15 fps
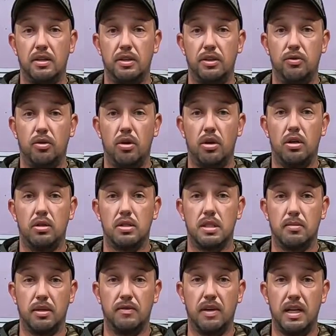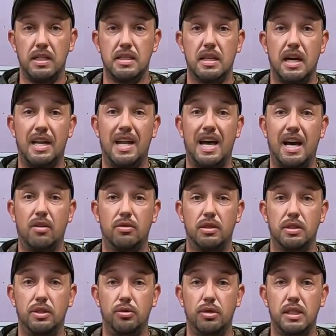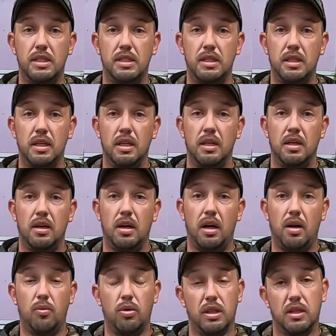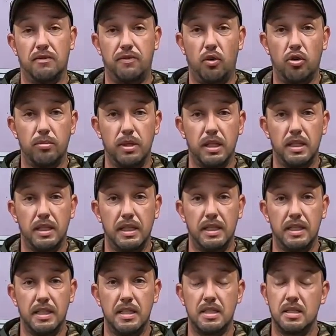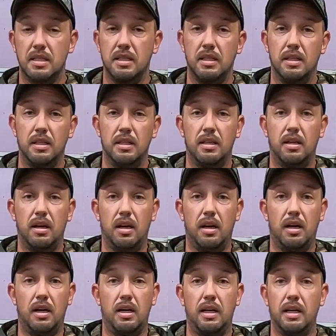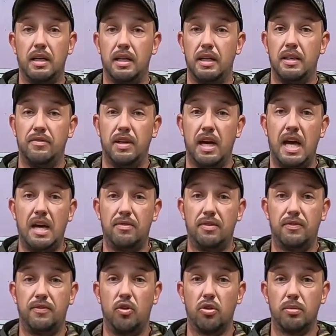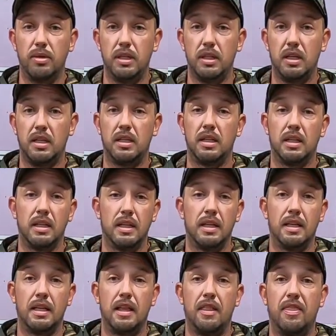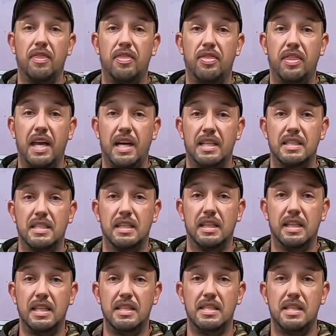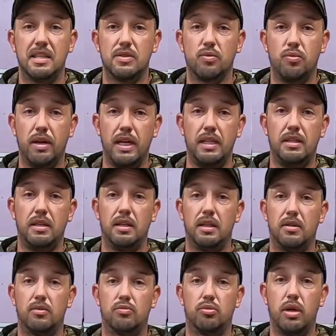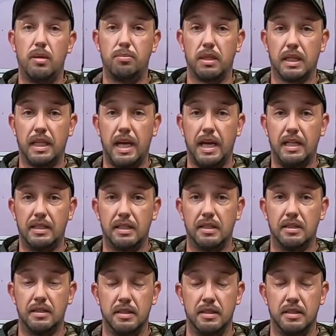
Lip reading: you all some advice on how to do it, what the formula is. If you have a formula, that is the easiest way to replicate